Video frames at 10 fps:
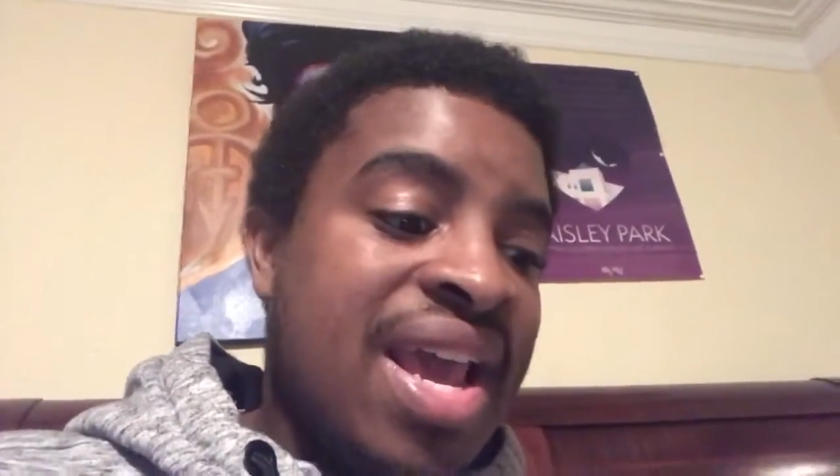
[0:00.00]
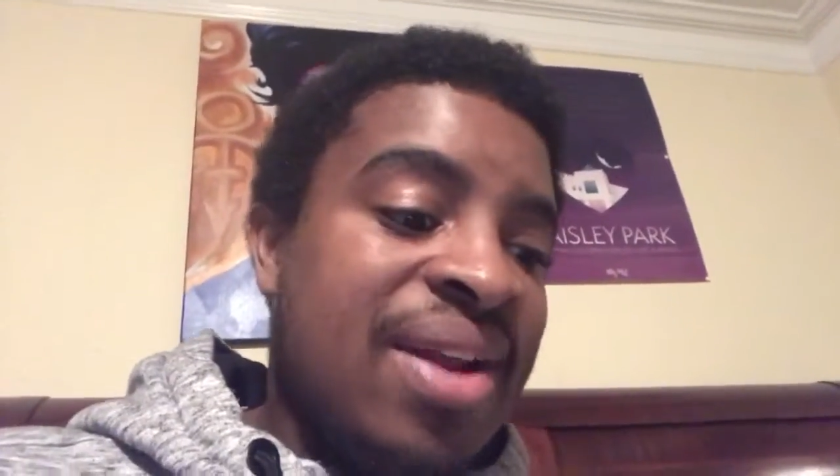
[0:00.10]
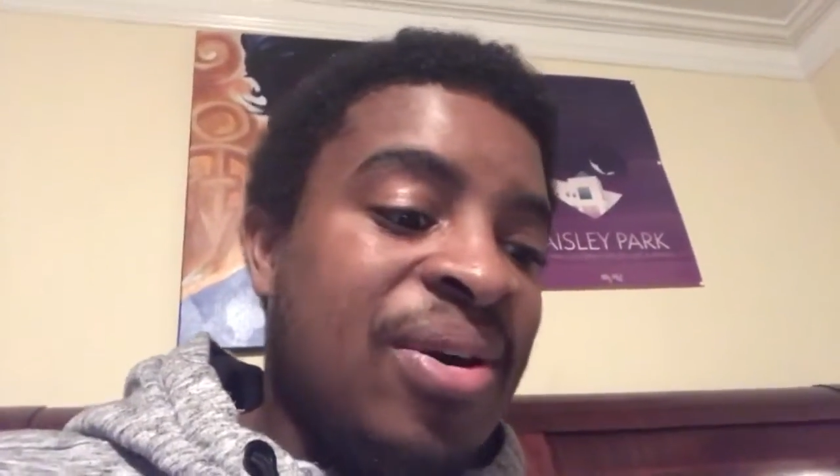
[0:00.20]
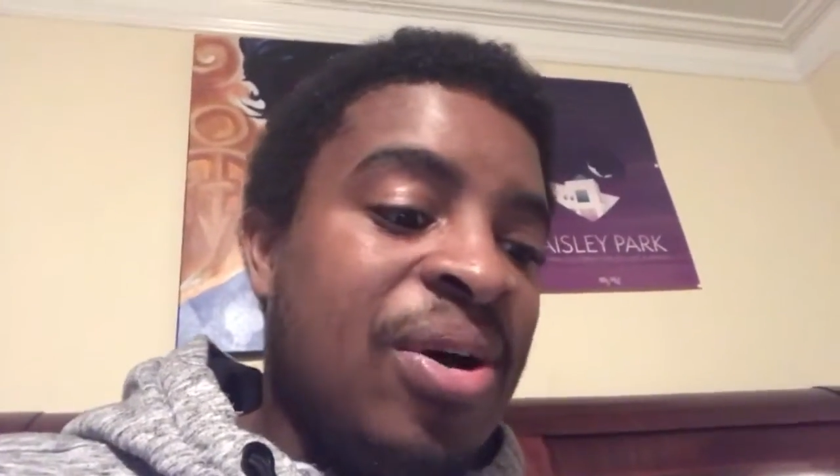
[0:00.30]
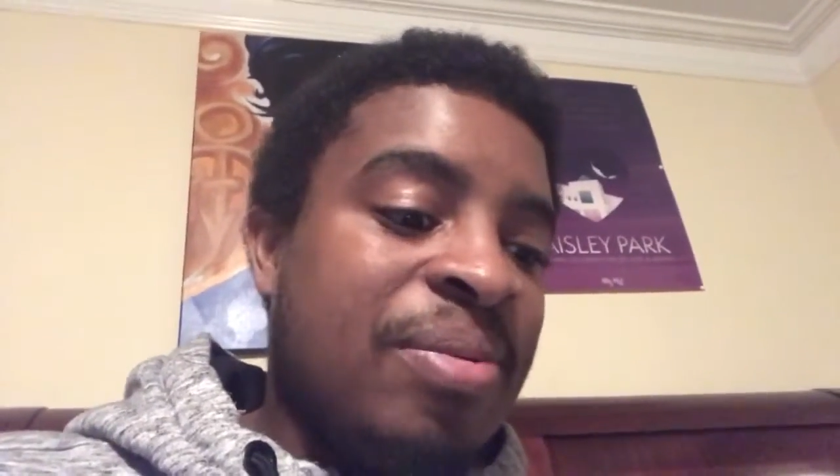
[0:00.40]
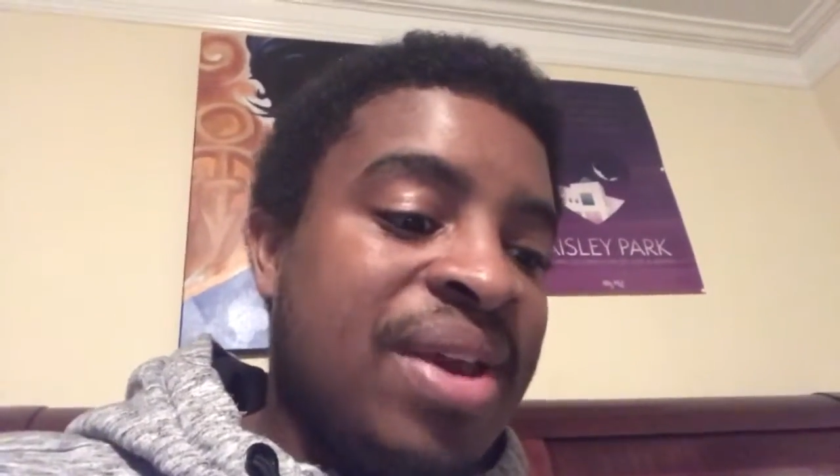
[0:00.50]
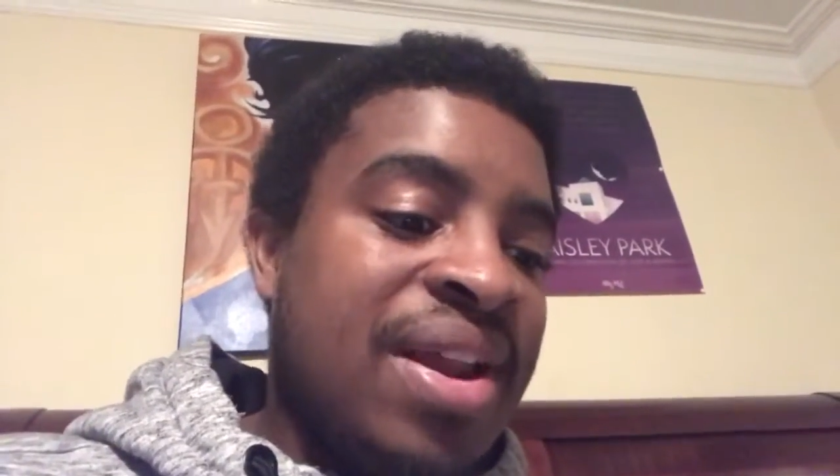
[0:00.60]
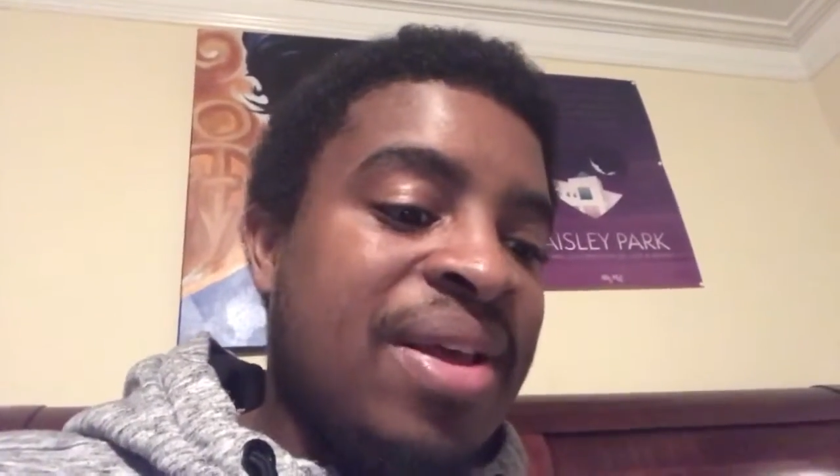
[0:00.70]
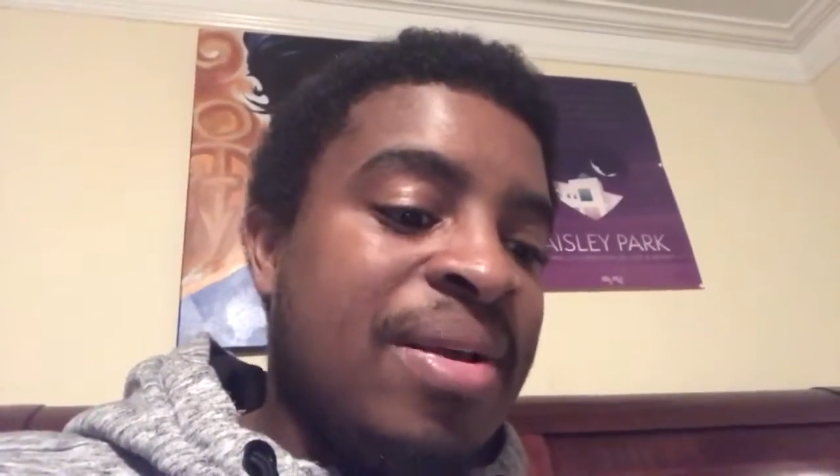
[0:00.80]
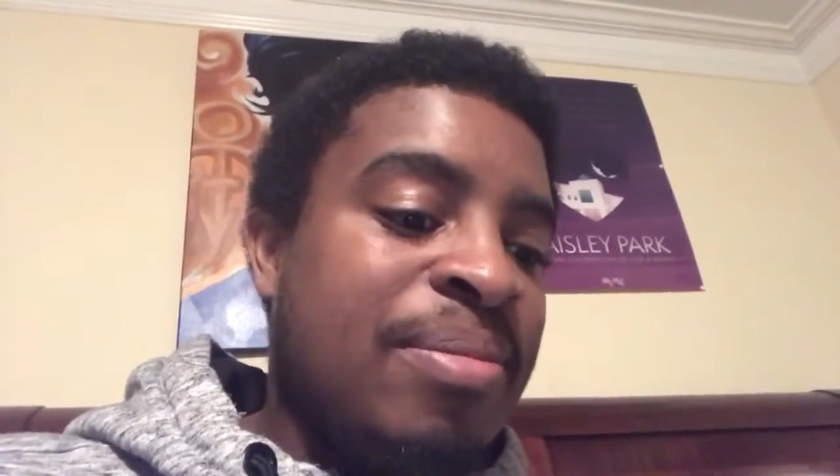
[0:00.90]
and hope
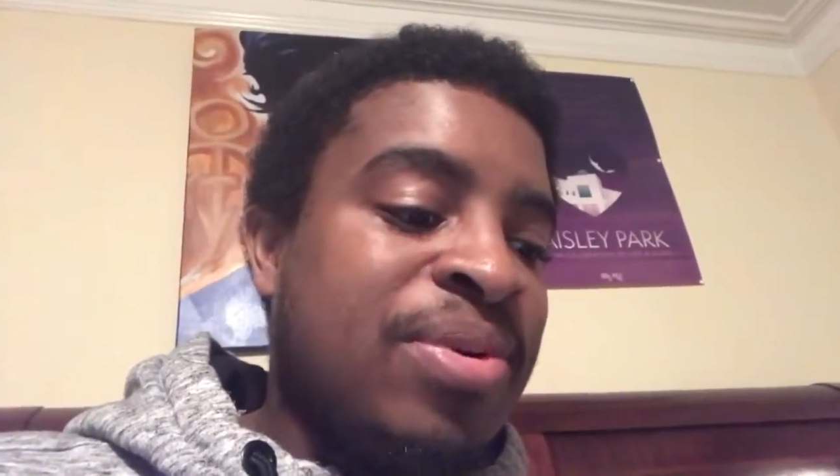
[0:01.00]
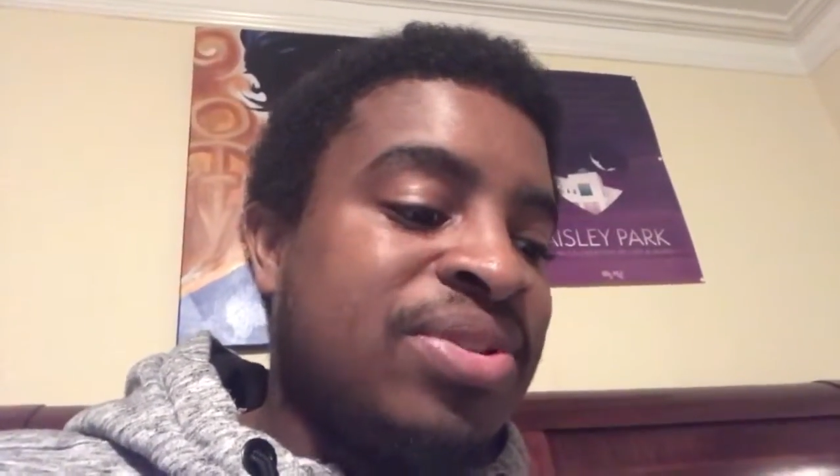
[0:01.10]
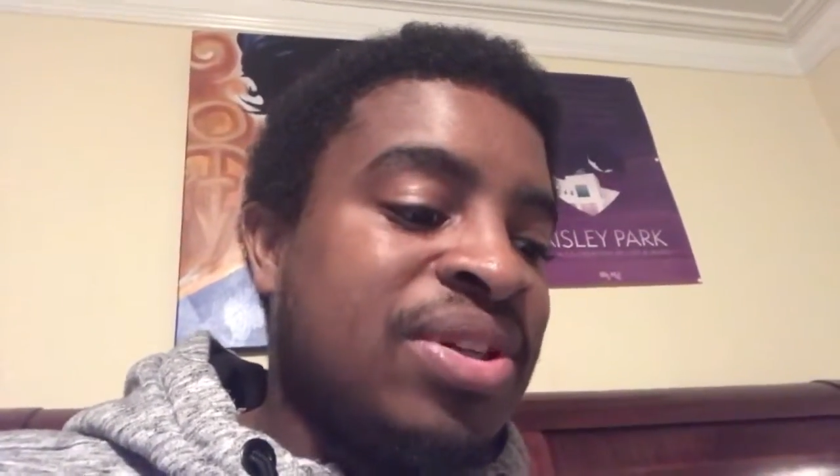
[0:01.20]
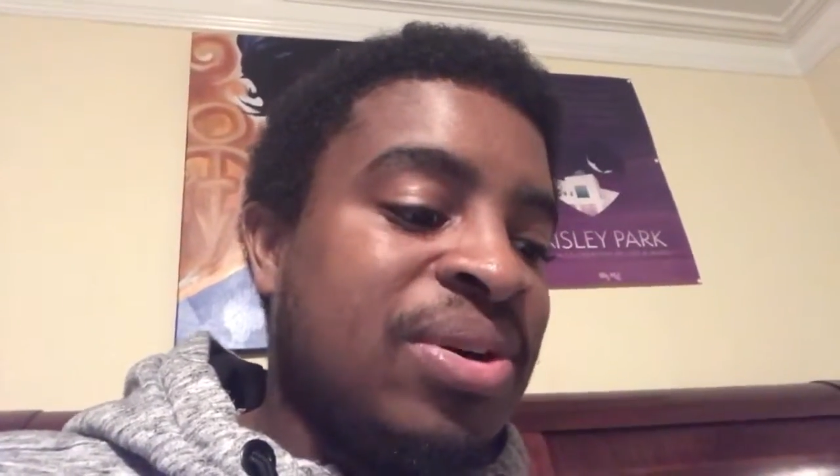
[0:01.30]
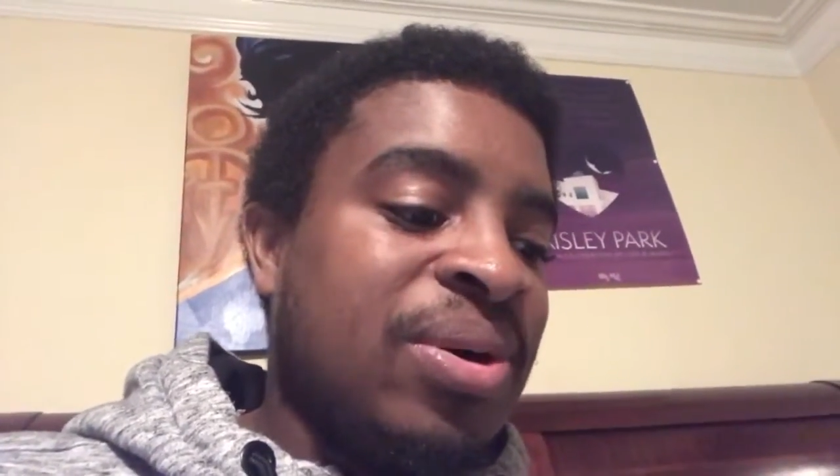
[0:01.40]
Kenny and Ibushi